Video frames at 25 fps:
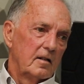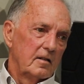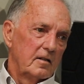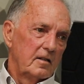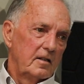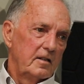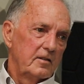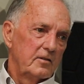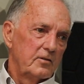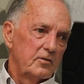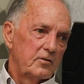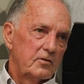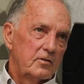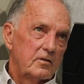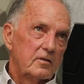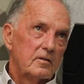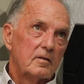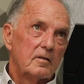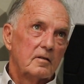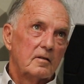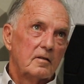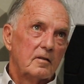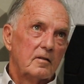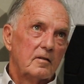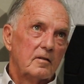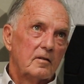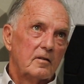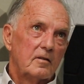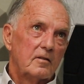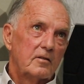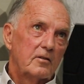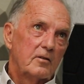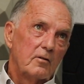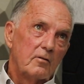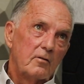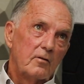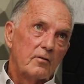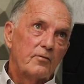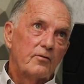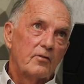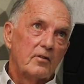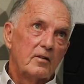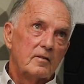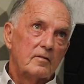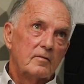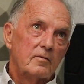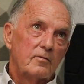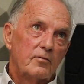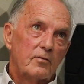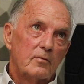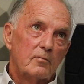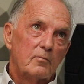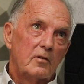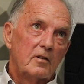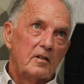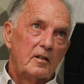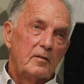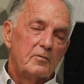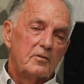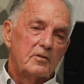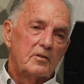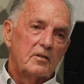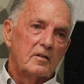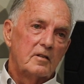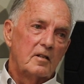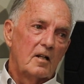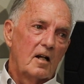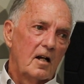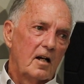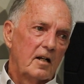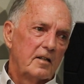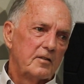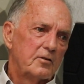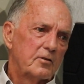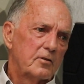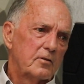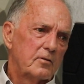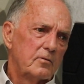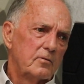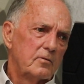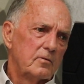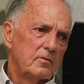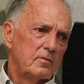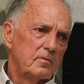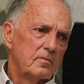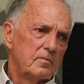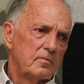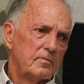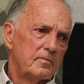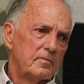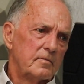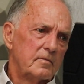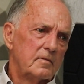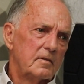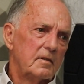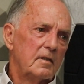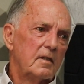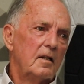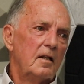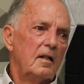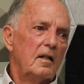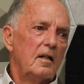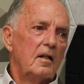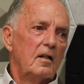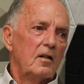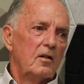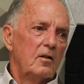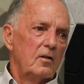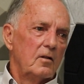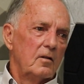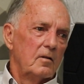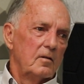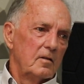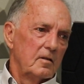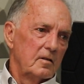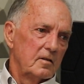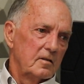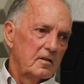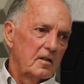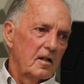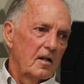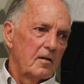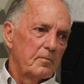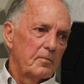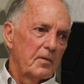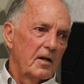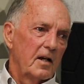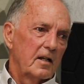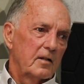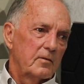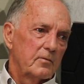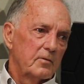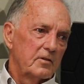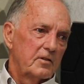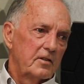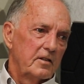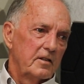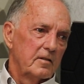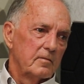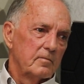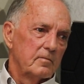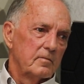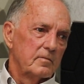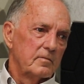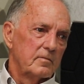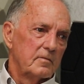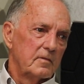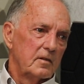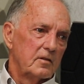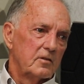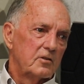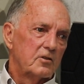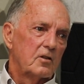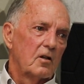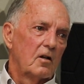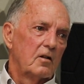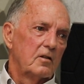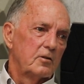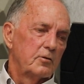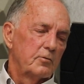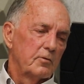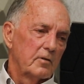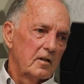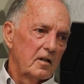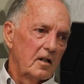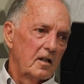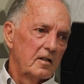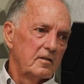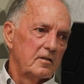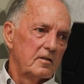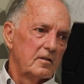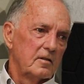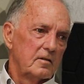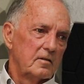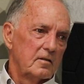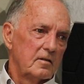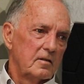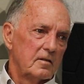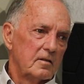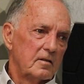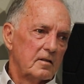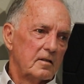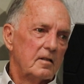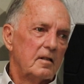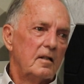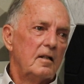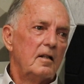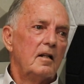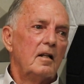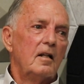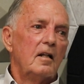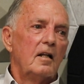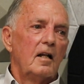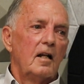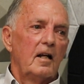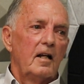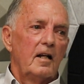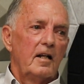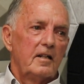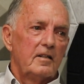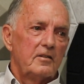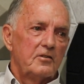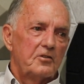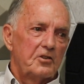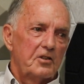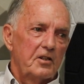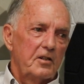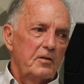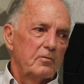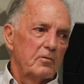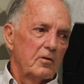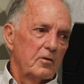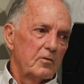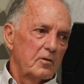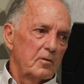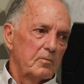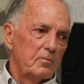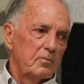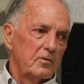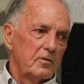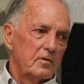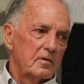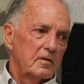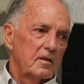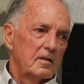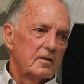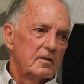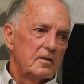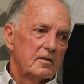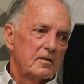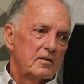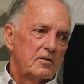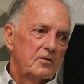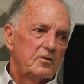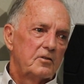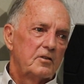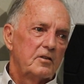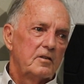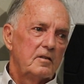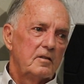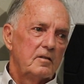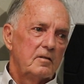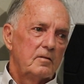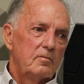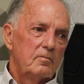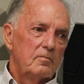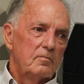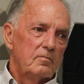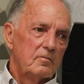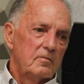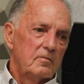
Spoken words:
His girlfriend from when he was in high school got back with him, Sandra London, and she wrote a book, and she